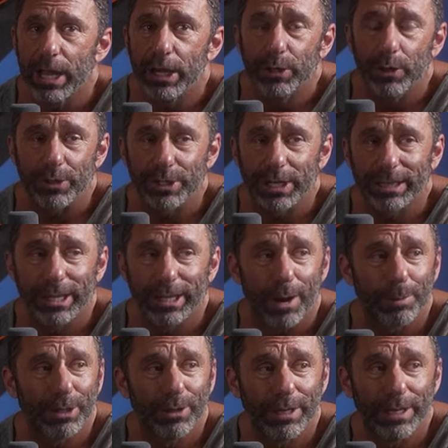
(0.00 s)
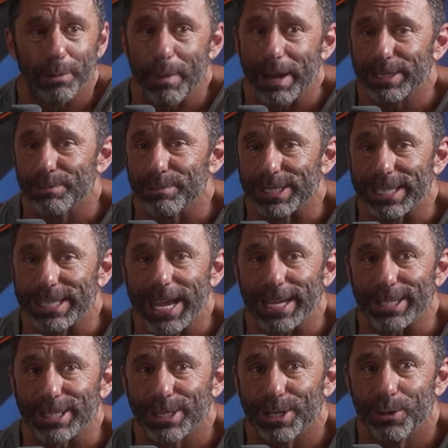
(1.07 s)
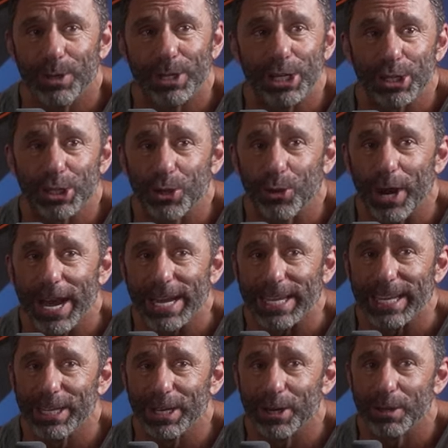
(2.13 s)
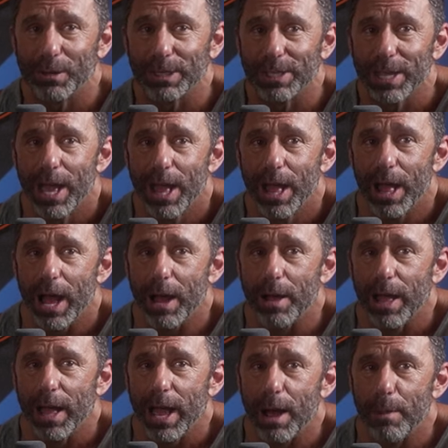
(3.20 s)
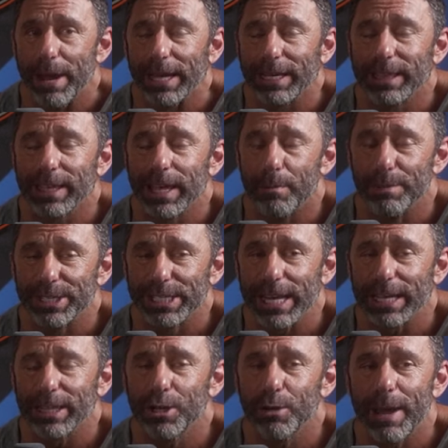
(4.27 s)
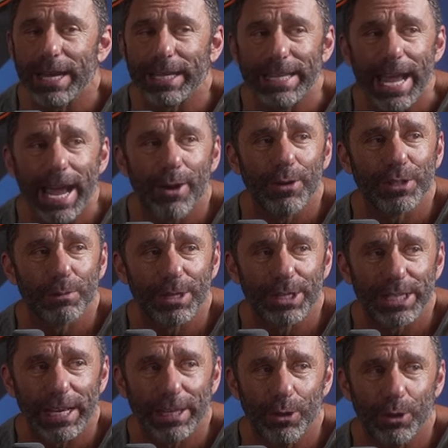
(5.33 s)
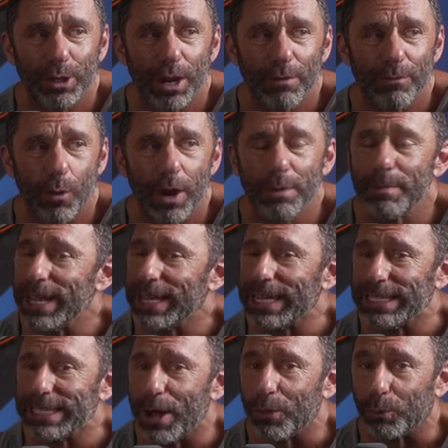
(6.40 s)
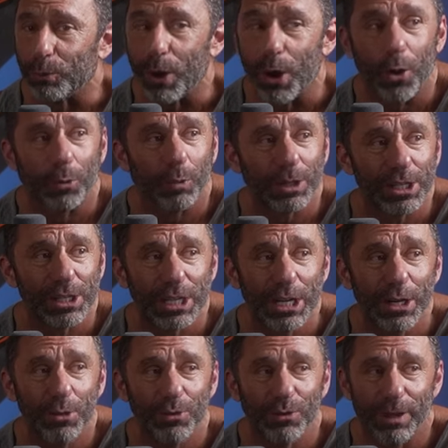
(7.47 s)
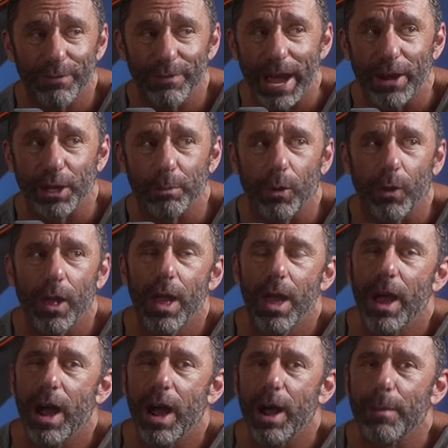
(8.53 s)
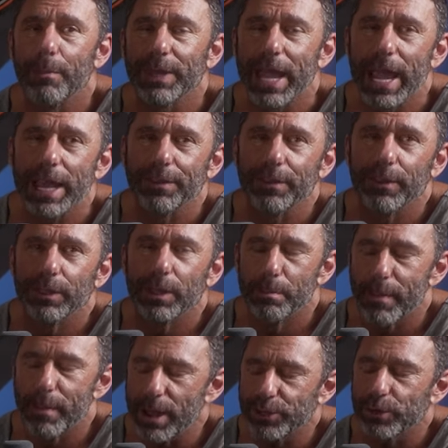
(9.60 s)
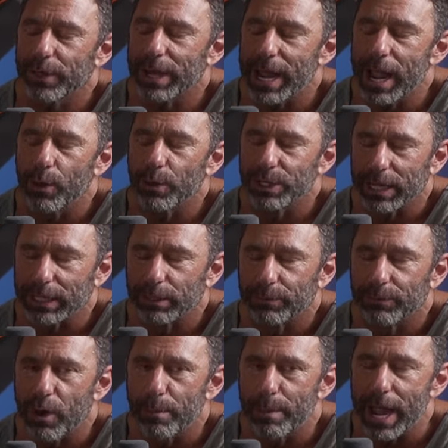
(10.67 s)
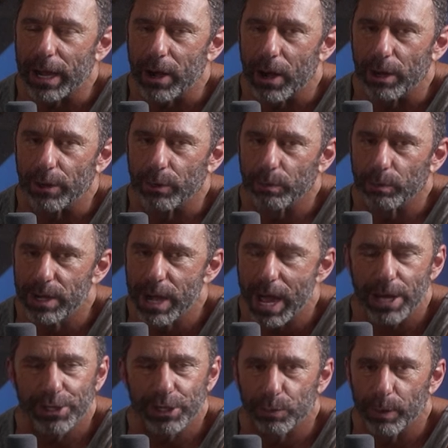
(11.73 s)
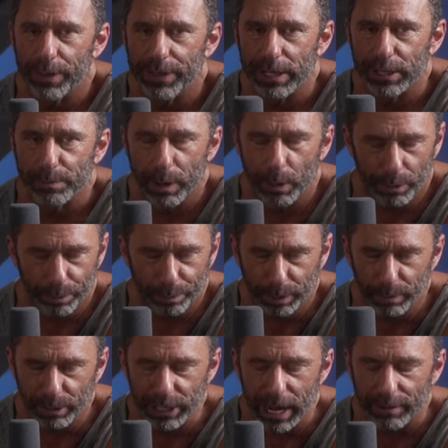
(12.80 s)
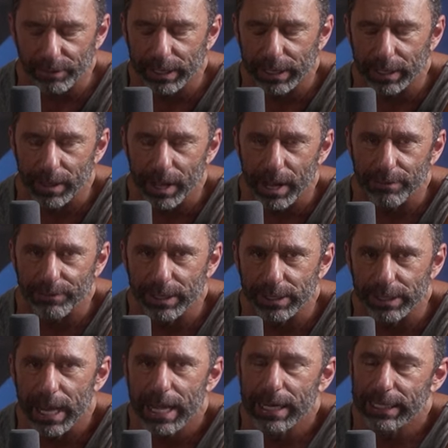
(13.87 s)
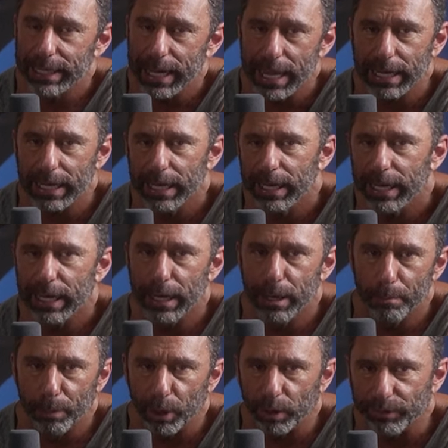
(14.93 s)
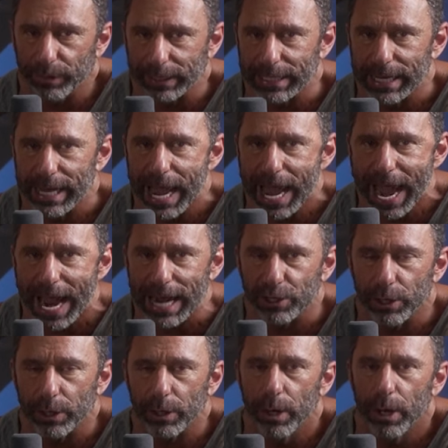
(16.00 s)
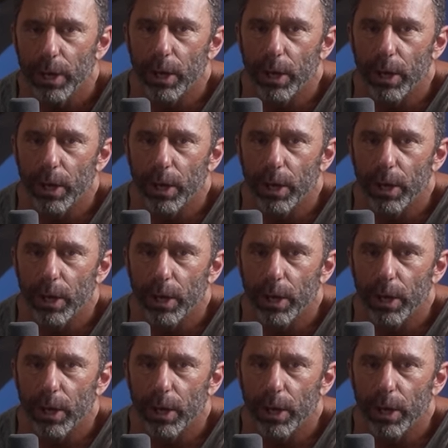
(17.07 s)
You also get the opportunity to make some mistakes, which is great because uh, a make a mistake that you make now is a mistake that you can avoid making down the road, which is hugely valuable. Um, and the mantra that I always like to fall back on, not just with this, but with pretty much everything in life life is take imperfect action.